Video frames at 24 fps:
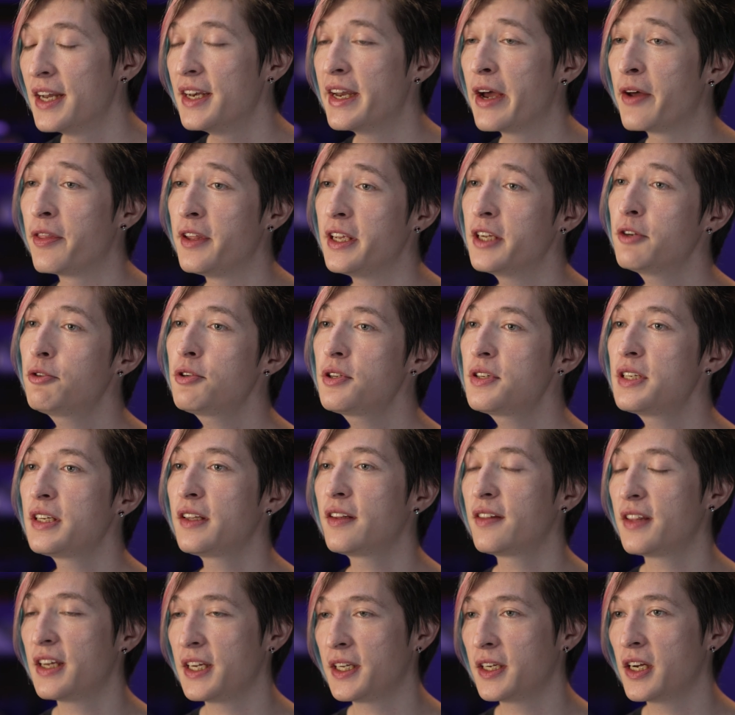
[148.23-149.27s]
Now, the
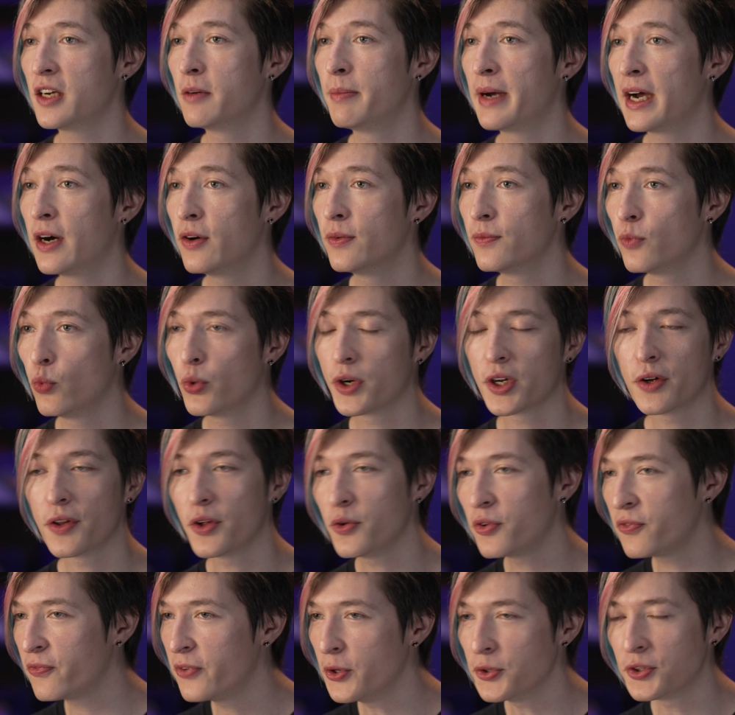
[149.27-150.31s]
interesting thing about what all
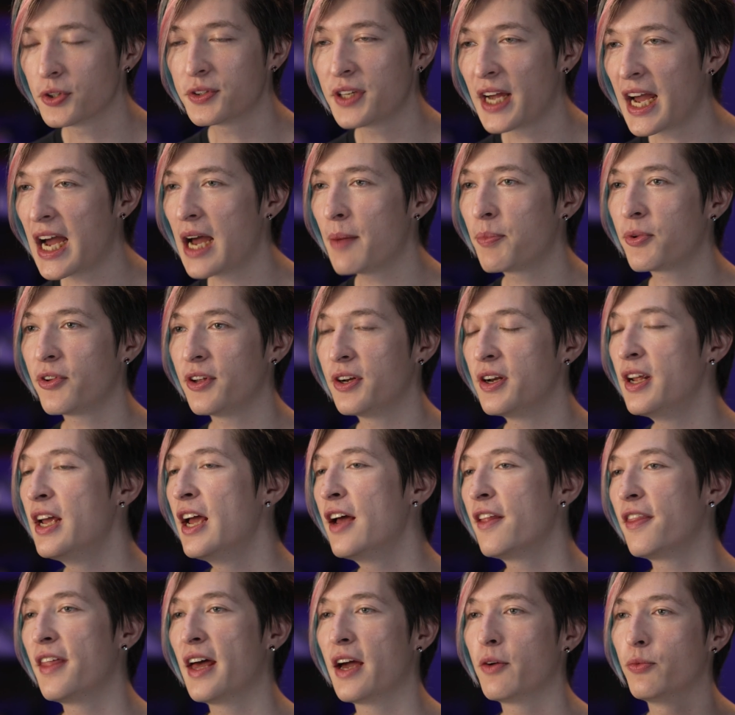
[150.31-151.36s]
those filter taps and
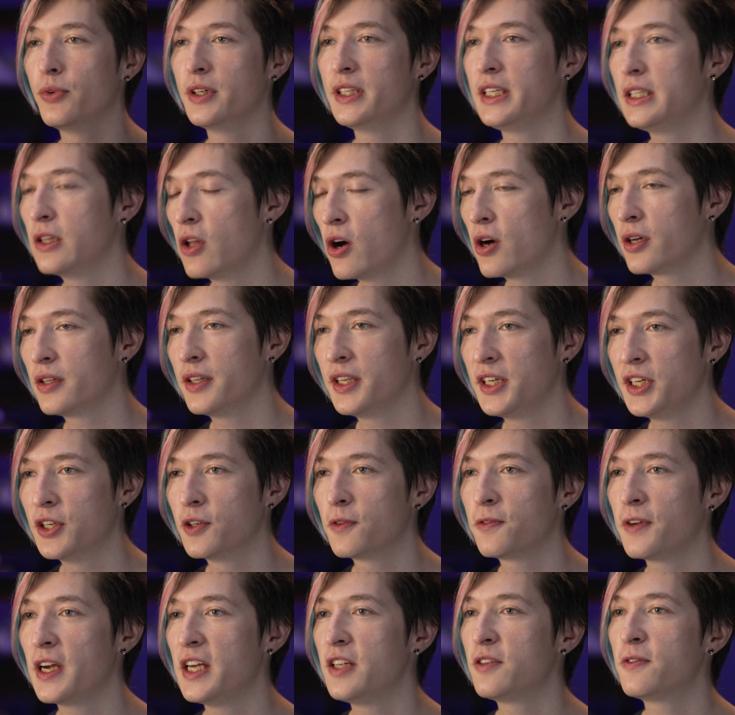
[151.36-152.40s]
that really long
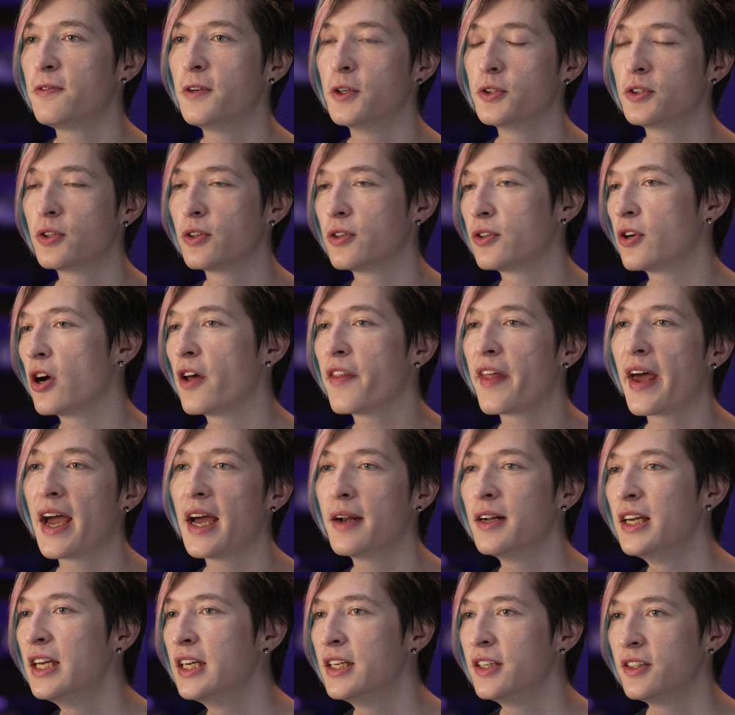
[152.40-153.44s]
linear phase filter and all
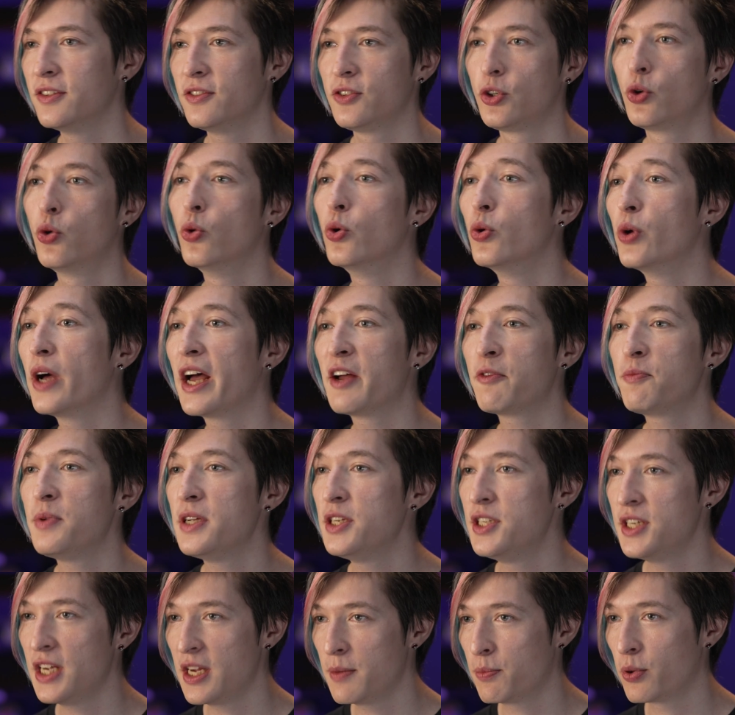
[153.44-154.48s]
that cool
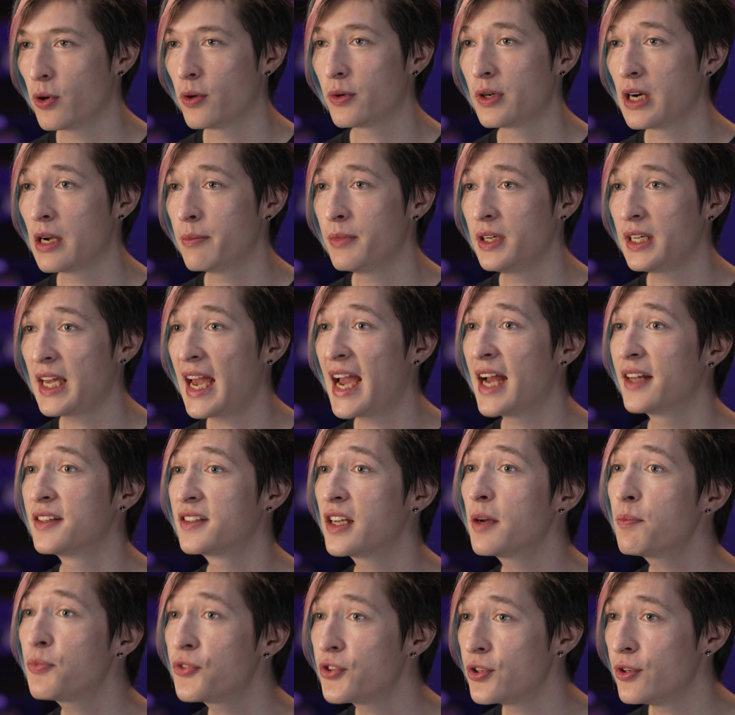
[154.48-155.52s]
FPGA programming
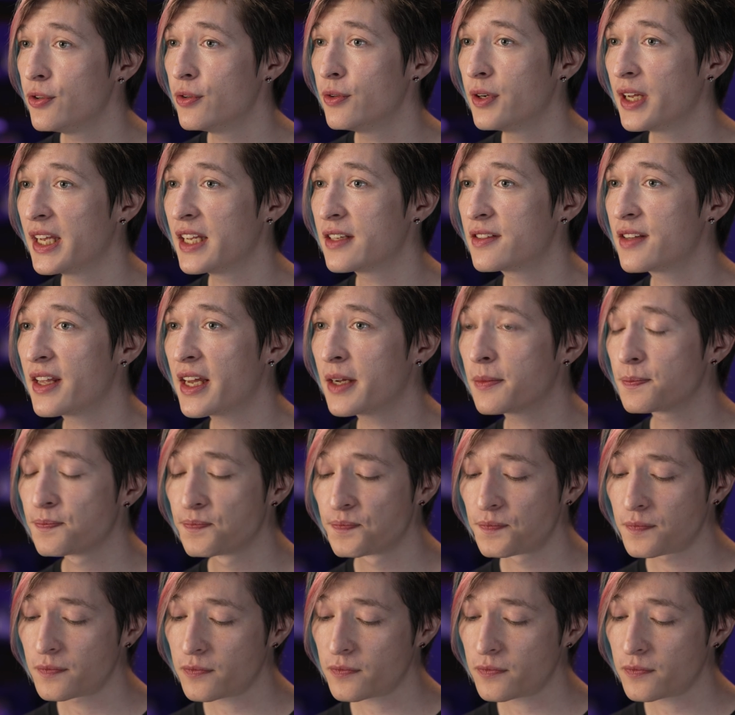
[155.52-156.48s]
adds up to is that